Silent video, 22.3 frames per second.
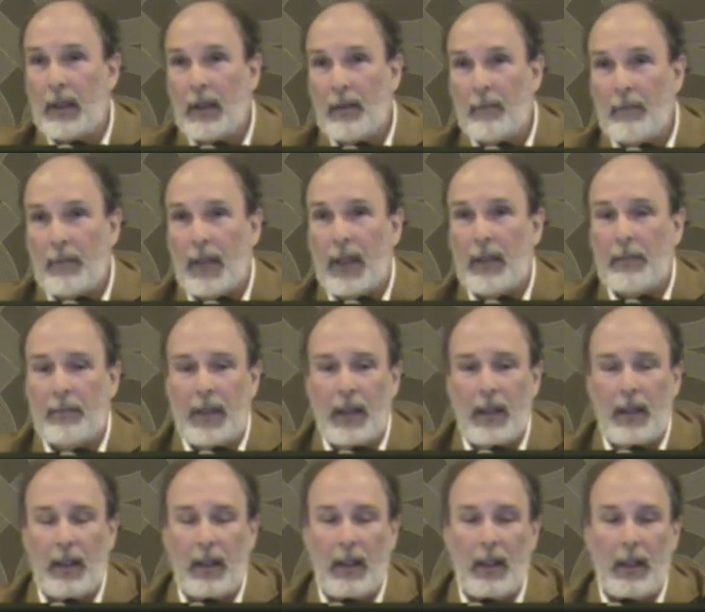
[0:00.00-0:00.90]
might
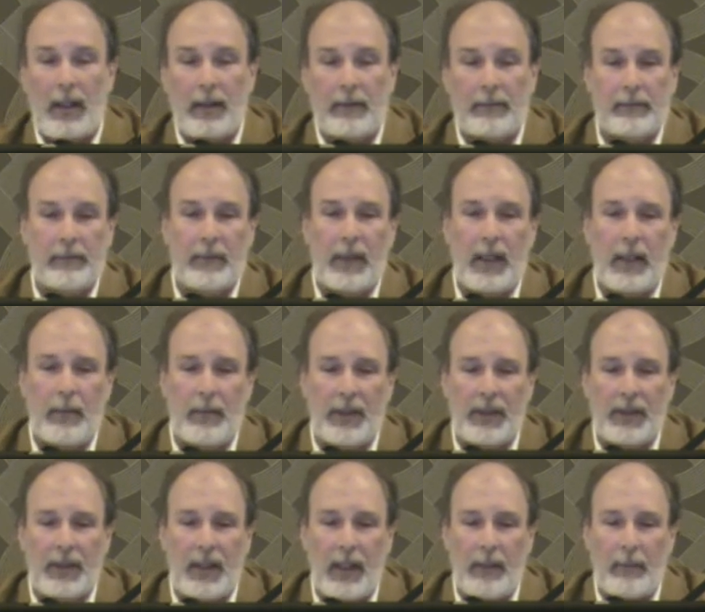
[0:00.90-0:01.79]
be not a
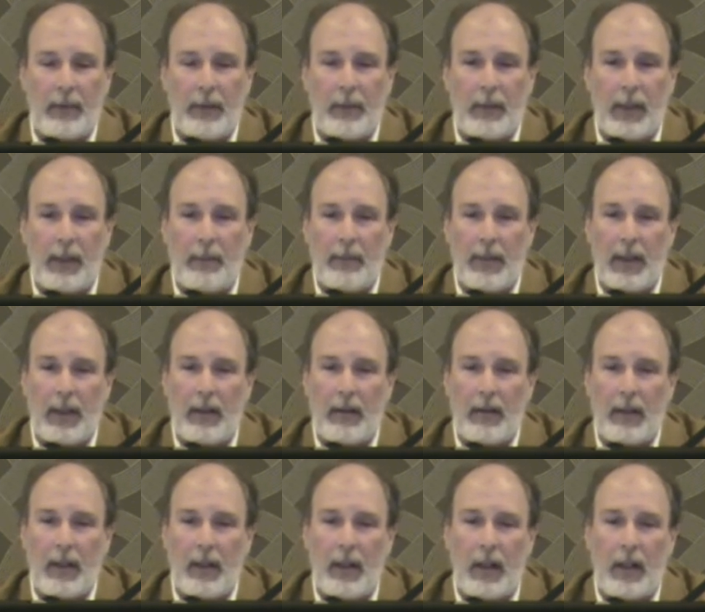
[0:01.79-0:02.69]
mistake, but might be
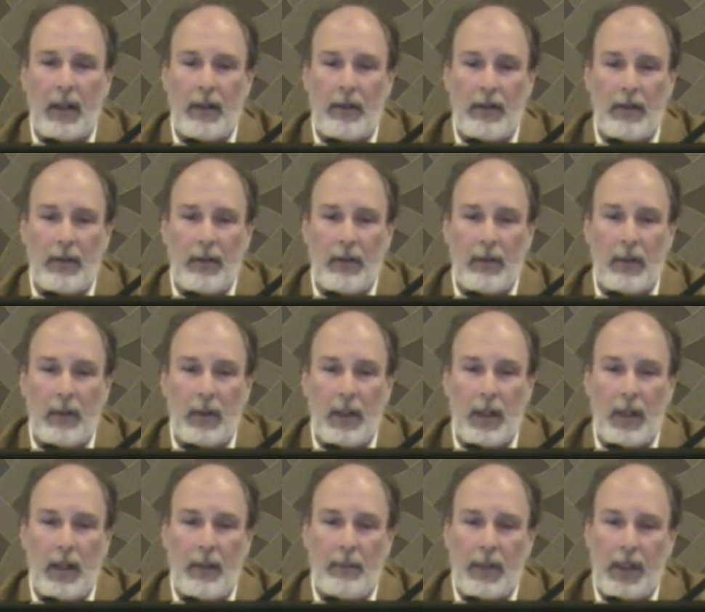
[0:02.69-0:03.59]
hard to do,
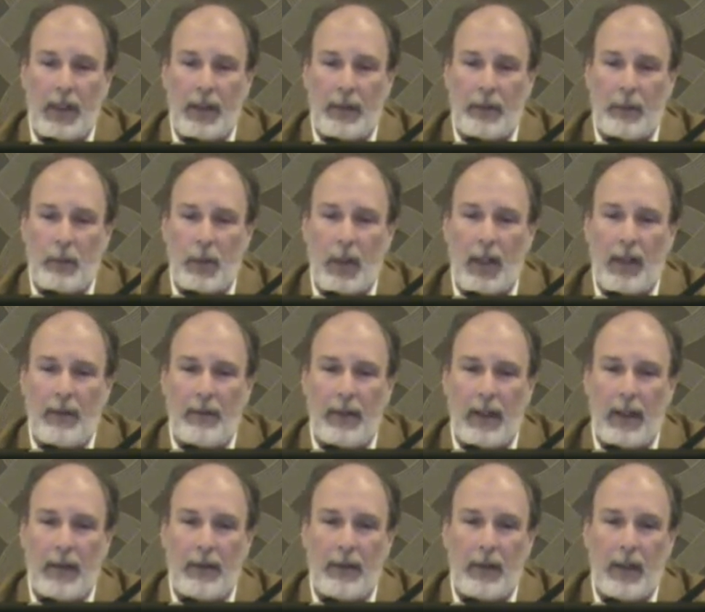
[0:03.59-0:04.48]
because what I
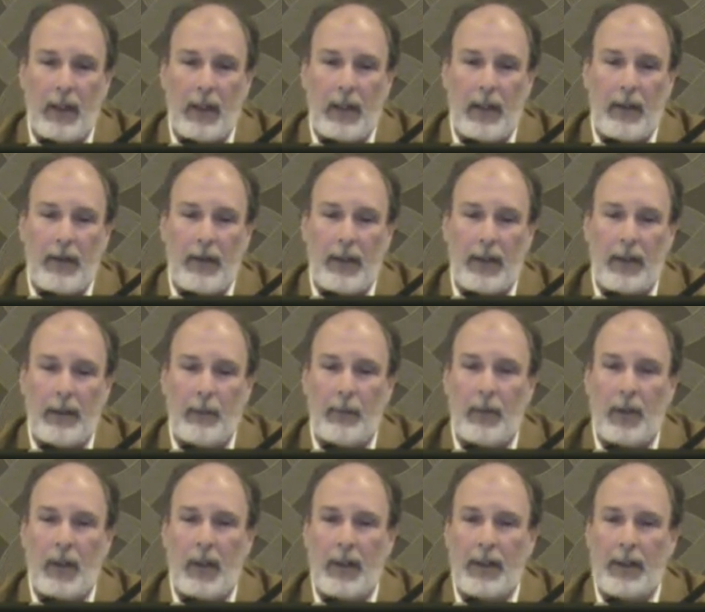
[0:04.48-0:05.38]
found is that the
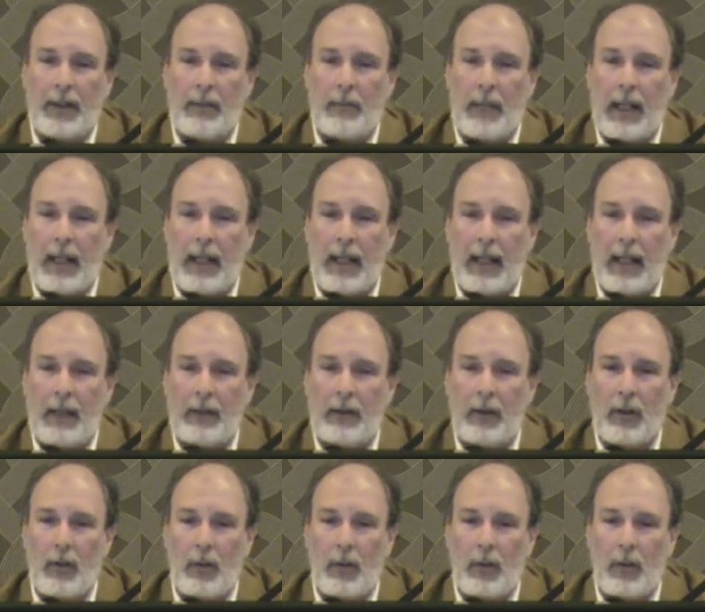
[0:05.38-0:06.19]
Bronx and Manhattan